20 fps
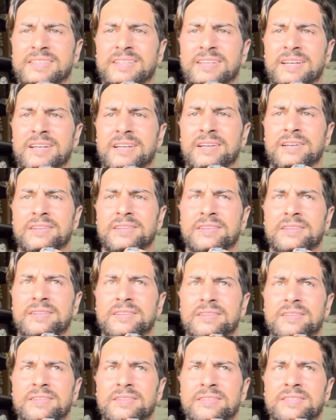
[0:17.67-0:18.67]
like,
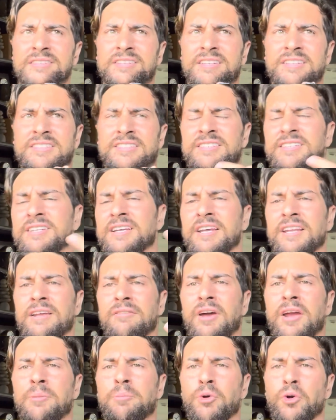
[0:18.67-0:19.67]
since the end of
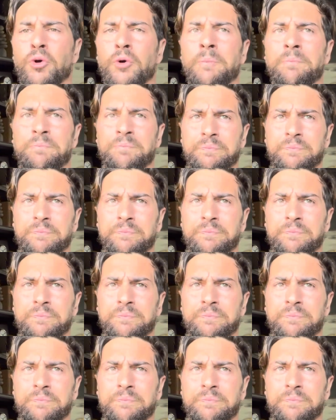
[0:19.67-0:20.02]
April.